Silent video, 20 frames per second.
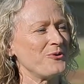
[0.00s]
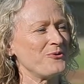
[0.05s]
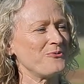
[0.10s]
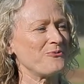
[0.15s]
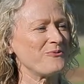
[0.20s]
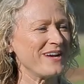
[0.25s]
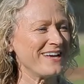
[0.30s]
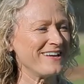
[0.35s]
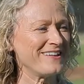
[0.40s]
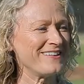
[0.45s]

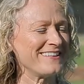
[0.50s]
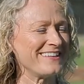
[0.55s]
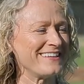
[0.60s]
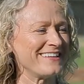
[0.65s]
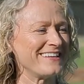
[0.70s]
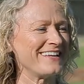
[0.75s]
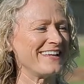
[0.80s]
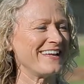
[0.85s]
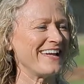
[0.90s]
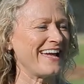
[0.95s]
Well,
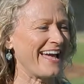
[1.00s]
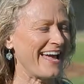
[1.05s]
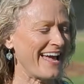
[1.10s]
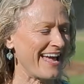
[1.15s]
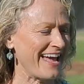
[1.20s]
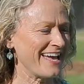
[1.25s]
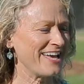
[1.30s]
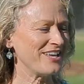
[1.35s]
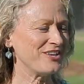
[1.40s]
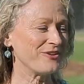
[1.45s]

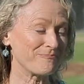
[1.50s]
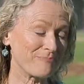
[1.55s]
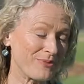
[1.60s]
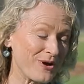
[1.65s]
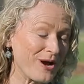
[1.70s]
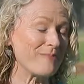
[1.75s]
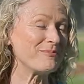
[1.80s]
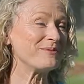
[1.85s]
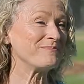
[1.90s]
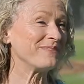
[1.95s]
you're
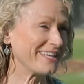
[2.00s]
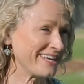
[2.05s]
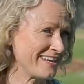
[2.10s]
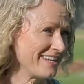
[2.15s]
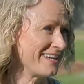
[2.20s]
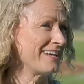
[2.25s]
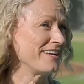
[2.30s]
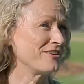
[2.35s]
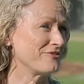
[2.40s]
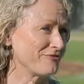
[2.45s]
probably going
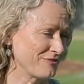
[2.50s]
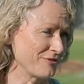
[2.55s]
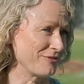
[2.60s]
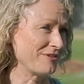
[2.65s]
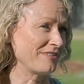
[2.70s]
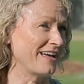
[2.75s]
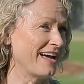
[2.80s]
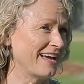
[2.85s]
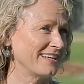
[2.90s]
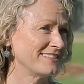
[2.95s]
to need to
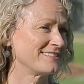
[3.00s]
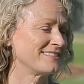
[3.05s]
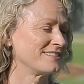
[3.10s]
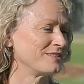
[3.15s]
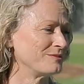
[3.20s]
fertilize.